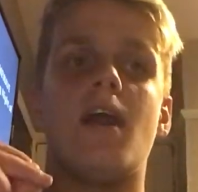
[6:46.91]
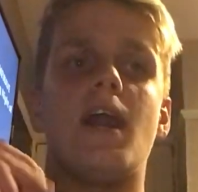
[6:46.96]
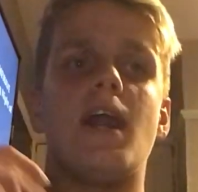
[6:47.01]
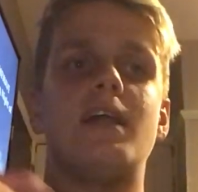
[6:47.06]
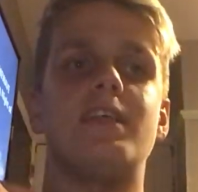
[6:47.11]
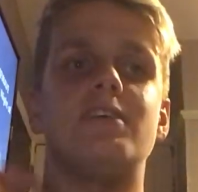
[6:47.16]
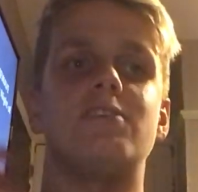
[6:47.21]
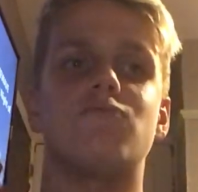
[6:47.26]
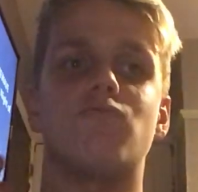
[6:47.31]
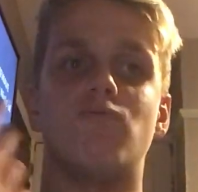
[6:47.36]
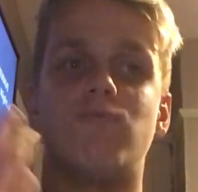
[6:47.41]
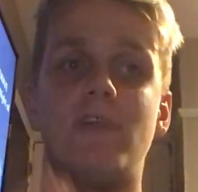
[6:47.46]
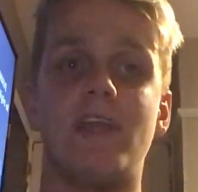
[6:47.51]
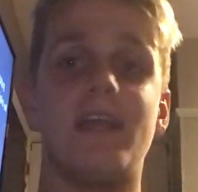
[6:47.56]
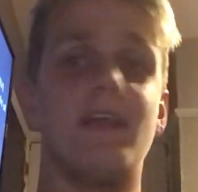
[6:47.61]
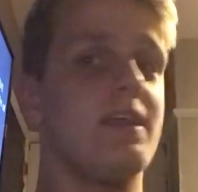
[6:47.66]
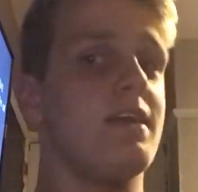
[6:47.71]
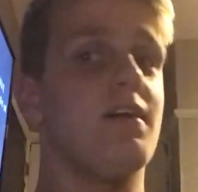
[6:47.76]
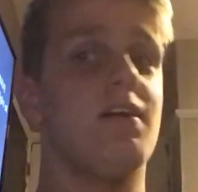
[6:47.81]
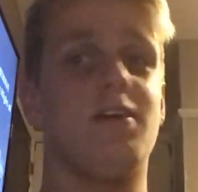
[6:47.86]
And it's
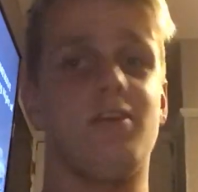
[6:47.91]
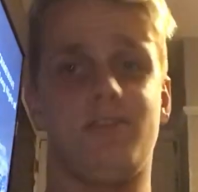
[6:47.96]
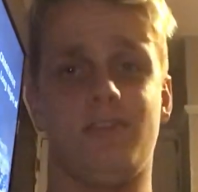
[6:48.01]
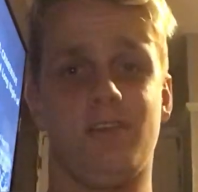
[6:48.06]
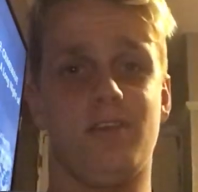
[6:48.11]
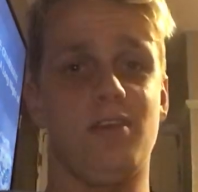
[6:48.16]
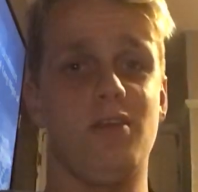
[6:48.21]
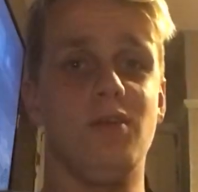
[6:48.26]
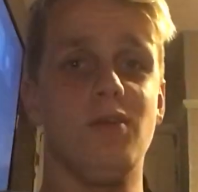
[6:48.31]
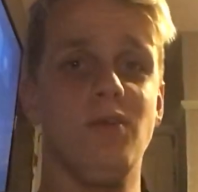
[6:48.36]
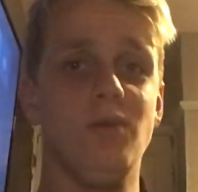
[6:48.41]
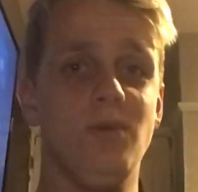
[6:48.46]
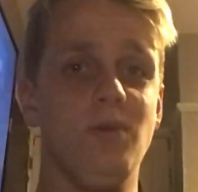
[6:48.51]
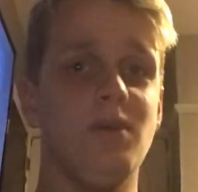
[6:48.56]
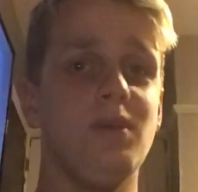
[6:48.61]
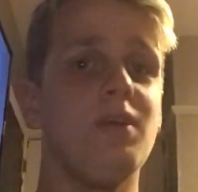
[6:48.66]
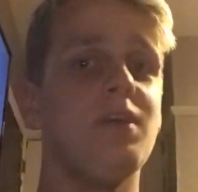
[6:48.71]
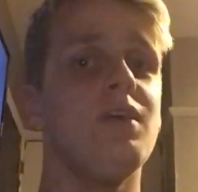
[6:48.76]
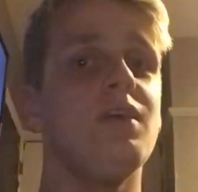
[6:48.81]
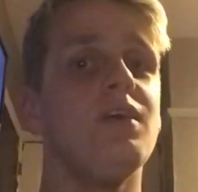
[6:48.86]
really hard to do
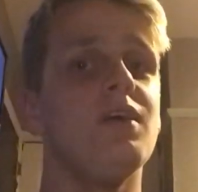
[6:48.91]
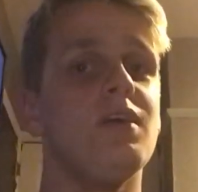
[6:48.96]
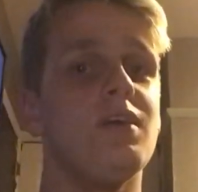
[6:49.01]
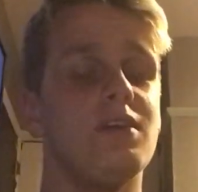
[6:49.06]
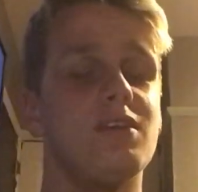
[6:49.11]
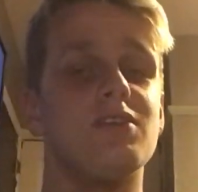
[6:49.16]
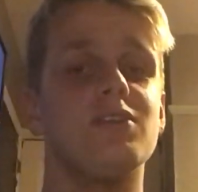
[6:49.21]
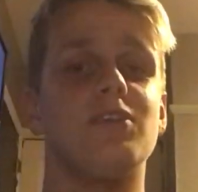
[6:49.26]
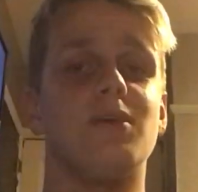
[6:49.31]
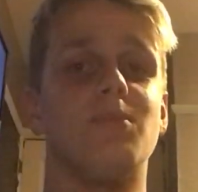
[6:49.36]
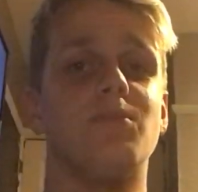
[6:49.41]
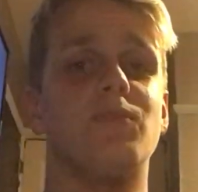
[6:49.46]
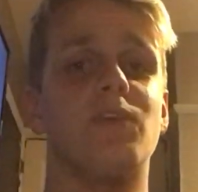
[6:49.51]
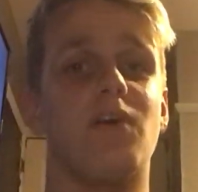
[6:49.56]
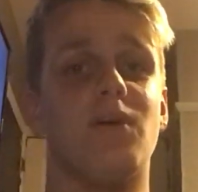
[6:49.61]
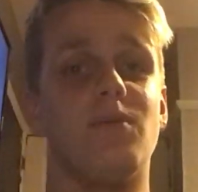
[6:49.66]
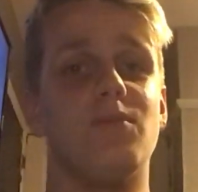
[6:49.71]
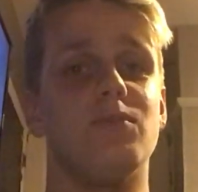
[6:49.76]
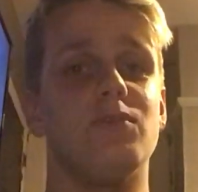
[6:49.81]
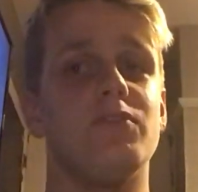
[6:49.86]

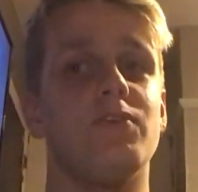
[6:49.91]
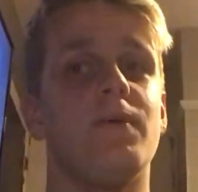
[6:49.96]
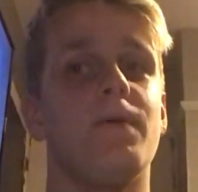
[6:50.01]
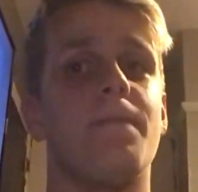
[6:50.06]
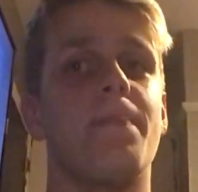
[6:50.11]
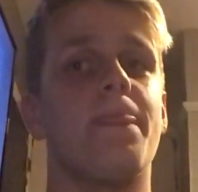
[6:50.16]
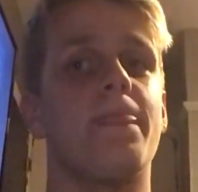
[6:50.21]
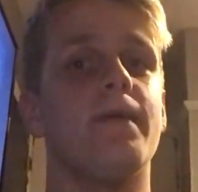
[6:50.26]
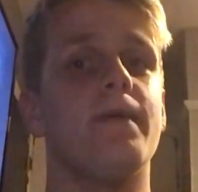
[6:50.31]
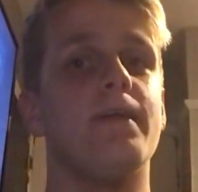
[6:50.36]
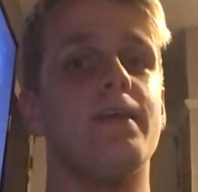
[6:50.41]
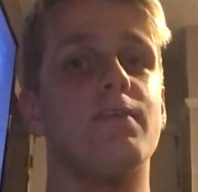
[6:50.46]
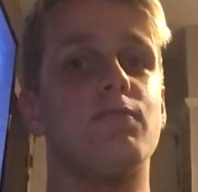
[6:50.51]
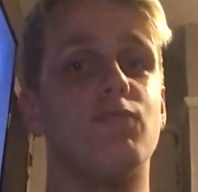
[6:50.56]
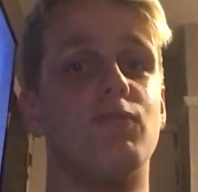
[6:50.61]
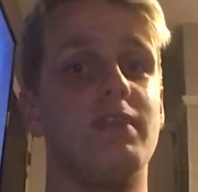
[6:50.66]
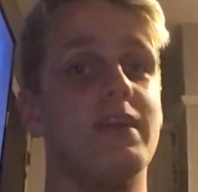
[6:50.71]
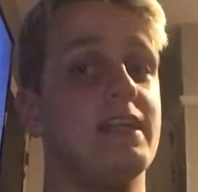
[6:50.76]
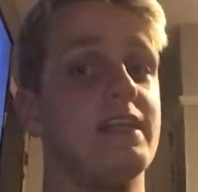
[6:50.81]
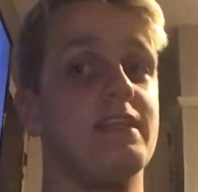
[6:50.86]
sometimes.
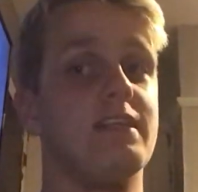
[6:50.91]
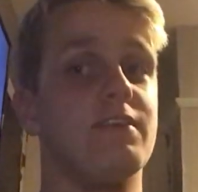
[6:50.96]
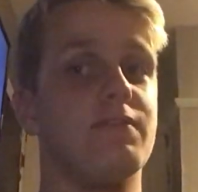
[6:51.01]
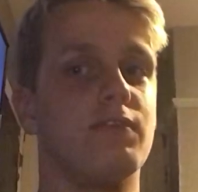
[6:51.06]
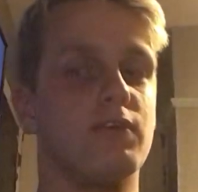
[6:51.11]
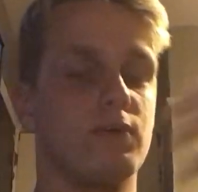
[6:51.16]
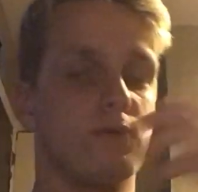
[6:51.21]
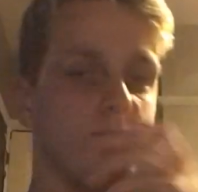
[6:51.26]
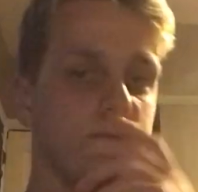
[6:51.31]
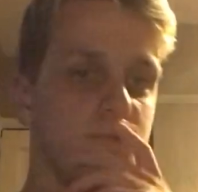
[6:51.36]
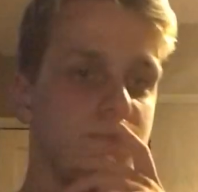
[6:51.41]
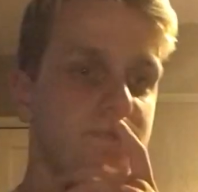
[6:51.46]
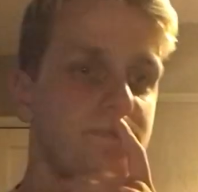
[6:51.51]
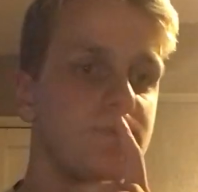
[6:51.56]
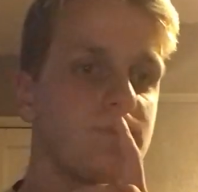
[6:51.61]
Really difficult.